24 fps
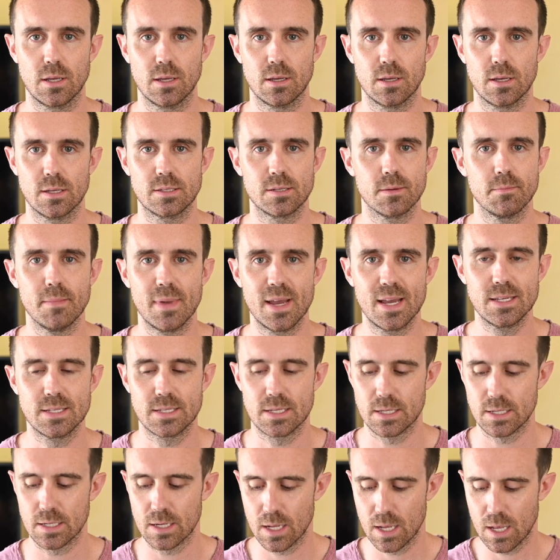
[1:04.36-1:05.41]
It's
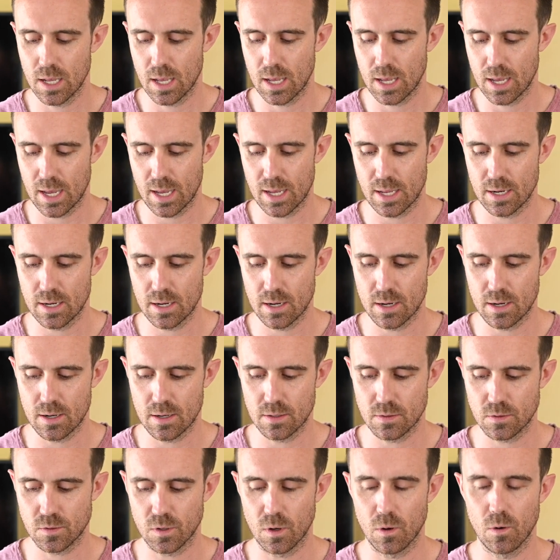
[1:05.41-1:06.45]
amazing. And
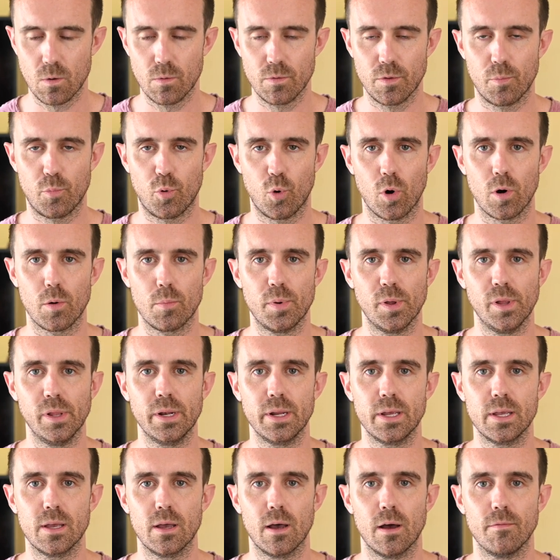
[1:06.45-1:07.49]
so the
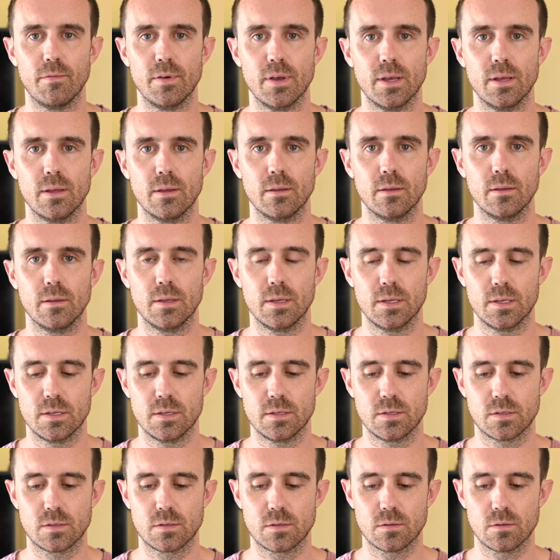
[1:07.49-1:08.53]
portability of it
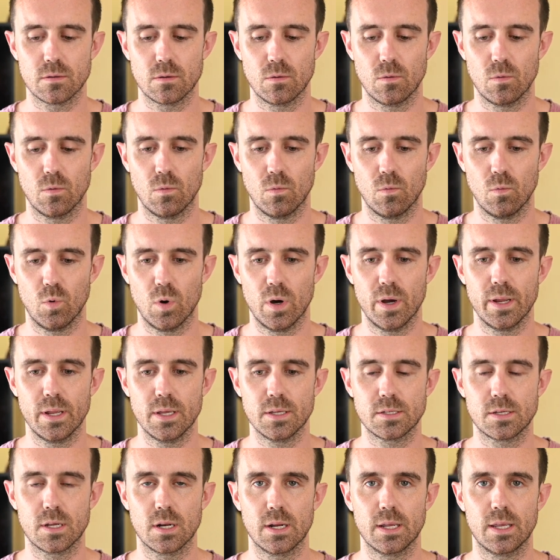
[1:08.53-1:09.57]
is what
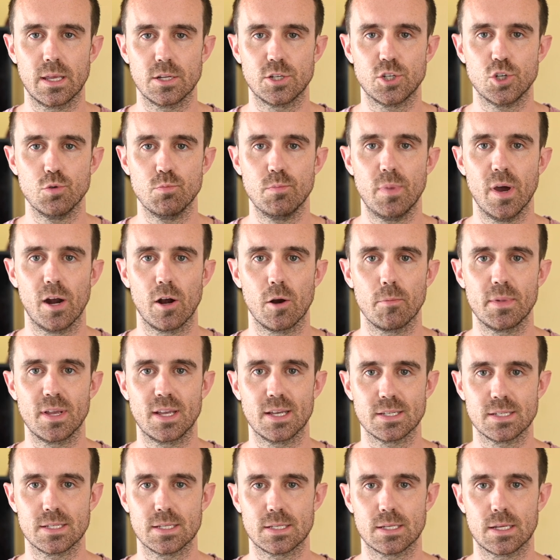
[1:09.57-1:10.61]
is gonna get you better
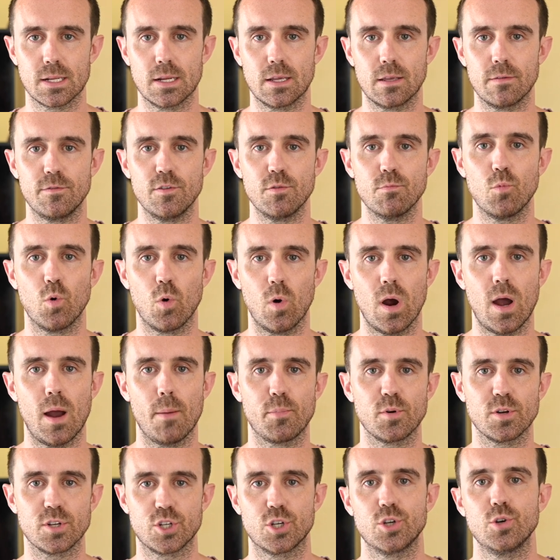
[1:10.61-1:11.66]
because it's gonna give you more
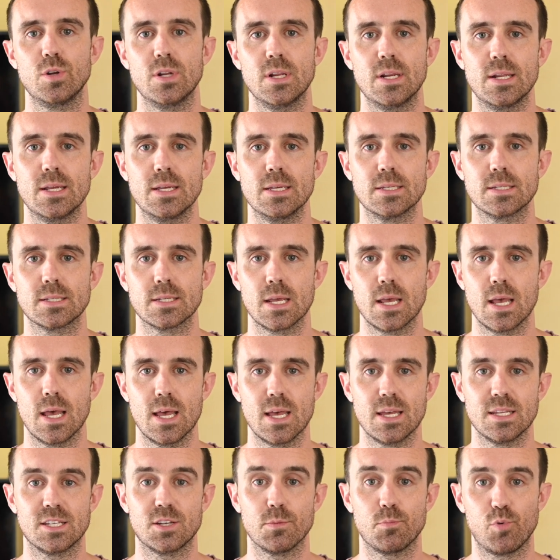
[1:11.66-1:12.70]
opportunities
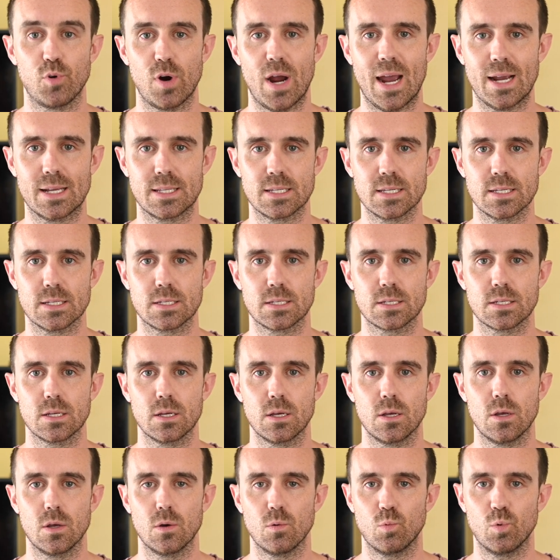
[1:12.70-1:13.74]
to practice,
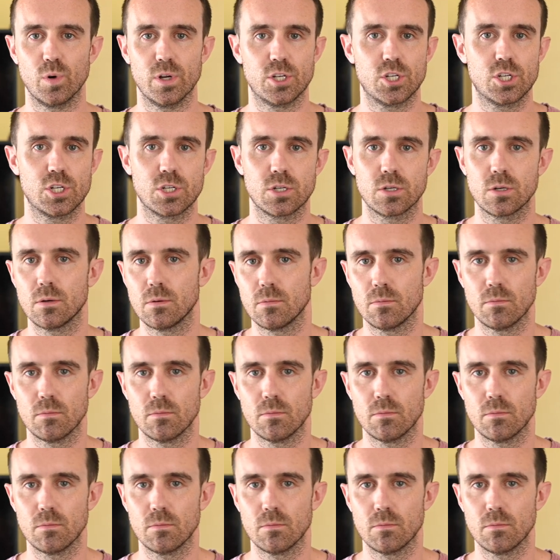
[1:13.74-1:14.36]
which